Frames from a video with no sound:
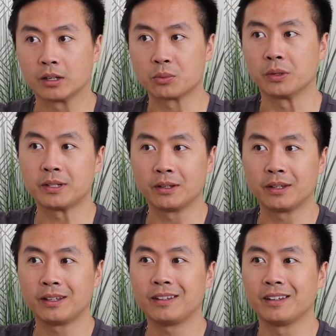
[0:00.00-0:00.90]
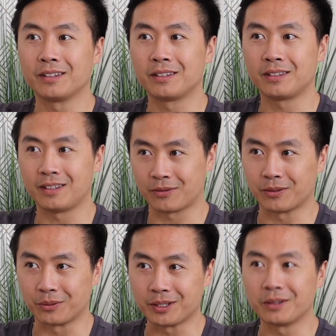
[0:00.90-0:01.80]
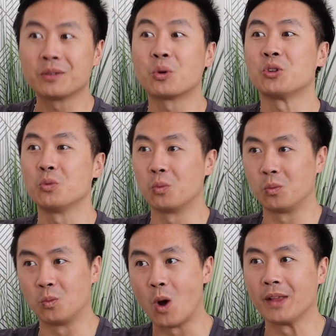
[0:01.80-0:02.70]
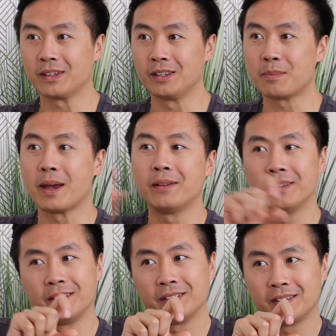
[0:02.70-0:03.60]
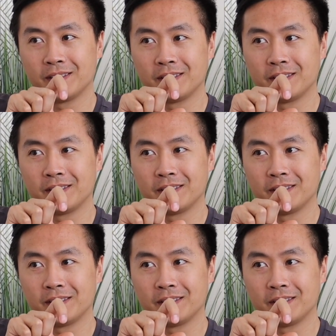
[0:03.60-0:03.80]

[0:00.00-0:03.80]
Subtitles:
because resilient is different. Resilient is what you want. Independent,